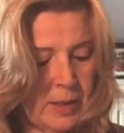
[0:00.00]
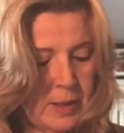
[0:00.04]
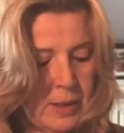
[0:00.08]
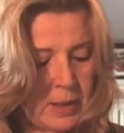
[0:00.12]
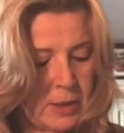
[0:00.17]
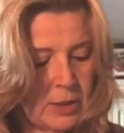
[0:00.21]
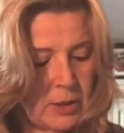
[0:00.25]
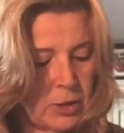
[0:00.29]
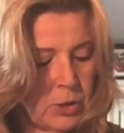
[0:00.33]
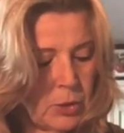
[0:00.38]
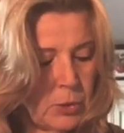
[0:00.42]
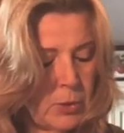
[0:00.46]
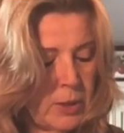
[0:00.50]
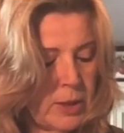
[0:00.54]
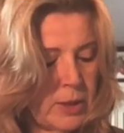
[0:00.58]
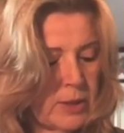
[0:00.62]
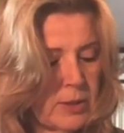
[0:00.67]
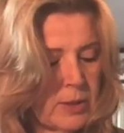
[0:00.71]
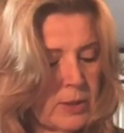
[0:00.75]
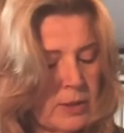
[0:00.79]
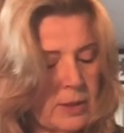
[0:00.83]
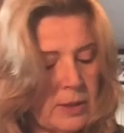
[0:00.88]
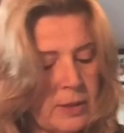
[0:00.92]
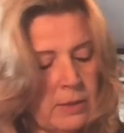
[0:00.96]

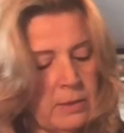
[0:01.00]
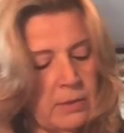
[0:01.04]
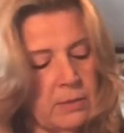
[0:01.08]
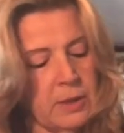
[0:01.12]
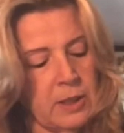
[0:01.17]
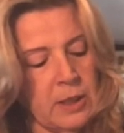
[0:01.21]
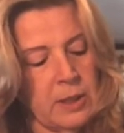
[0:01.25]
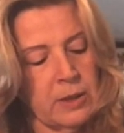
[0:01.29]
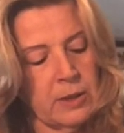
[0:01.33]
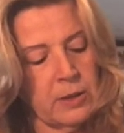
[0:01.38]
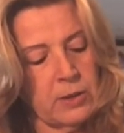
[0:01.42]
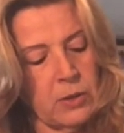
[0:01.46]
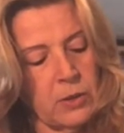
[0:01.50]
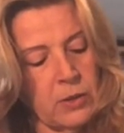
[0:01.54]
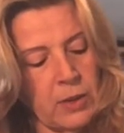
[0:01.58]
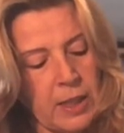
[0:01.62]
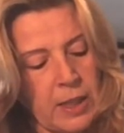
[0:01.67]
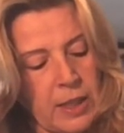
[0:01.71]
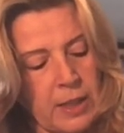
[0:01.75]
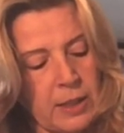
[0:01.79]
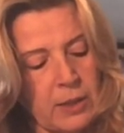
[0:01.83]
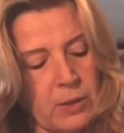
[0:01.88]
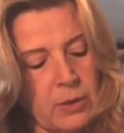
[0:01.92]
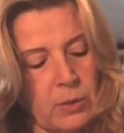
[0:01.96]
twist so
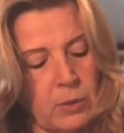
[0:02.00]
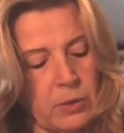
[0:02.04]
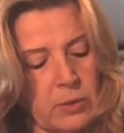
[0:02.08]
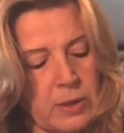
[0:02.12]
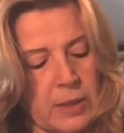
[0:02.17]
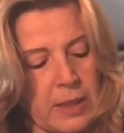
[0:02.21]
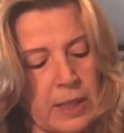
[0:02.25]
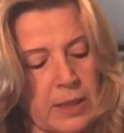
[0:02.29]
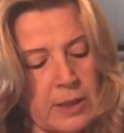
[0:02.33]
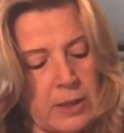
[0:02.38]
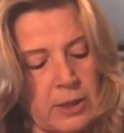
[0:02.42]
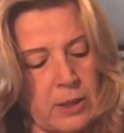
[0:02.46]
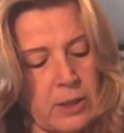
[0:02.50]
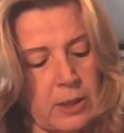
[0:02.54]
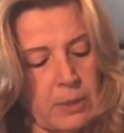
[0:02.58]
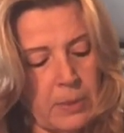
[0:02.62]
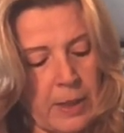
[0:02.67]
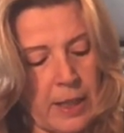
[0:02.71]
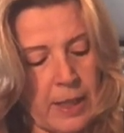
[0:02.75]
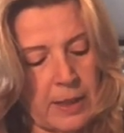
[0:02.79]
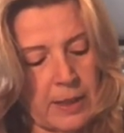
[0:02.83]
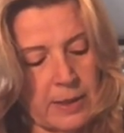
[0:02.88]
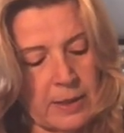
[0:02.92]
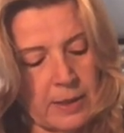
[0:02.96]
that it holds on to the
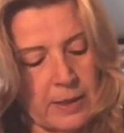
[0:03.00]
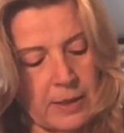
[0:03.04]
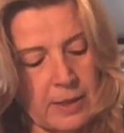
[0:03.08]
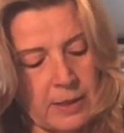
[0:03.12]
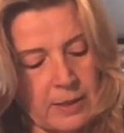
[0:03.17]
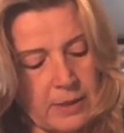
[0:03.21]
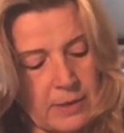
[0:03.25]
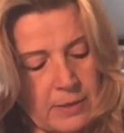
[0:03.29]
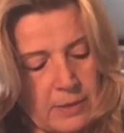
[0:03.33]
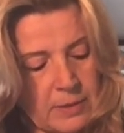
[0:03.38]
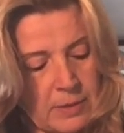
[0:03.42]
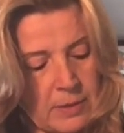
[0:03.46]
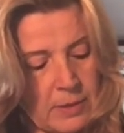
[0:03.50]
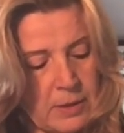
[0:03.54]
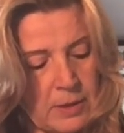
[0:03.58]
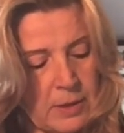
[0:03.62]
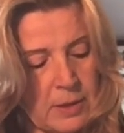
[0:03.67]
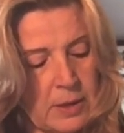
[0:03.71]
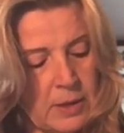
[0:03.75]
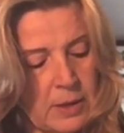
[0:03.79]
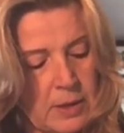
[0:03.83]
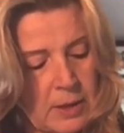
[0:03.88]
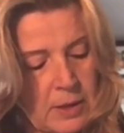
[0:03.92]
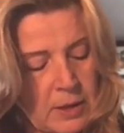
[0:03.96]
basket.
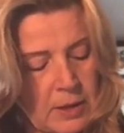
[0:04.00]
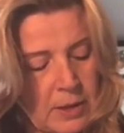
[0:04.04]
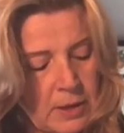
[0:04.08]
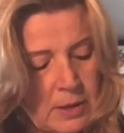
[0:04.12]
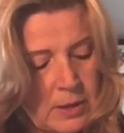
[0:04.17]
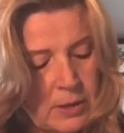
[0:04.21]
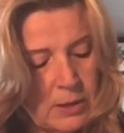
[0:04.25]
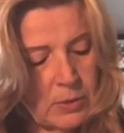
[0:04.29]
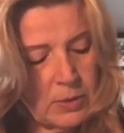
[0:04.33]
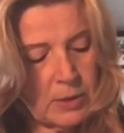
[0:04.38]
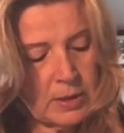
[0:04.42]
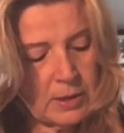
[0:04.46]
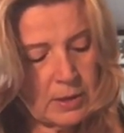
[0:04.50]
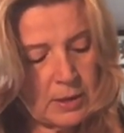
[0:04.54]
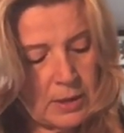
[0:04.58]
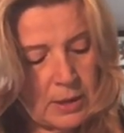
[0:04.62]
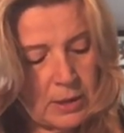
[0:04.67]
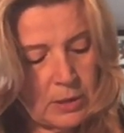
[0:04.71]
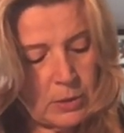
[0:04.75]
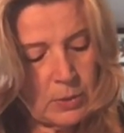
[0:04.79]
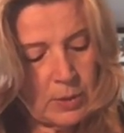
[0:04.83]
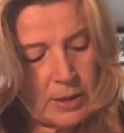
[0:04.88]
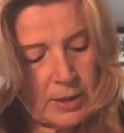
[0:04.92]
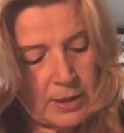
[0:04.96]
Twisty
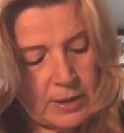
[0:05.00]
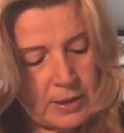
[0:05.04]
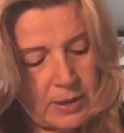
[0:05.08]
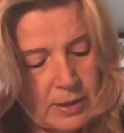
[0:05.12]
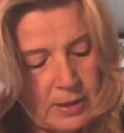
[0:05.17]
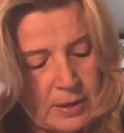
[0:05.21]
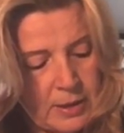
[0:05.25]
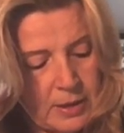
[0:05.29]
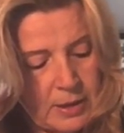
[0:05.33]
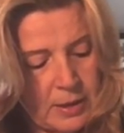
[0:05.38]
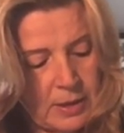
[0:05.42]
twist.